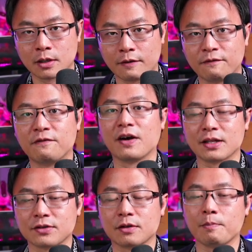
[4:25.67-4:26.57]

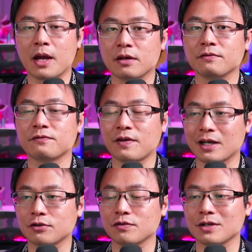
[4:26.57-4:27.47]
advanced
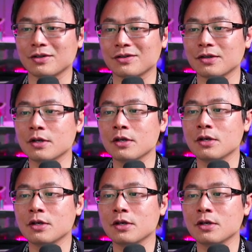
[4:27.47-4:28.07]
manufacturings